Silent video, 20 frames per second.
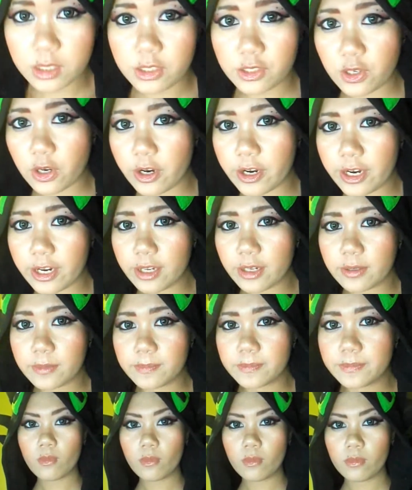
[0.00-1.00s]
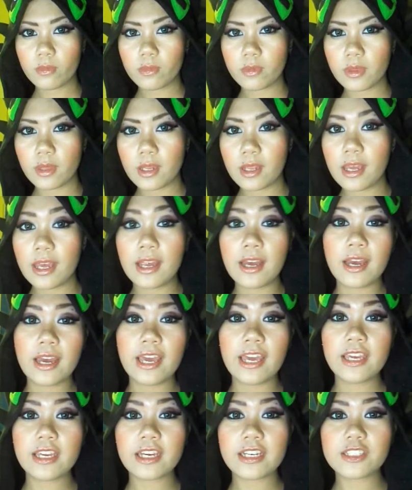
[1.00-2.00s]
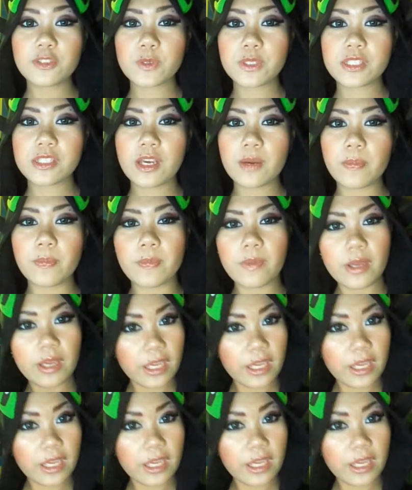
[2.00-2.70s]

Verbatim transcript: Sorry. Hey guys, what's up?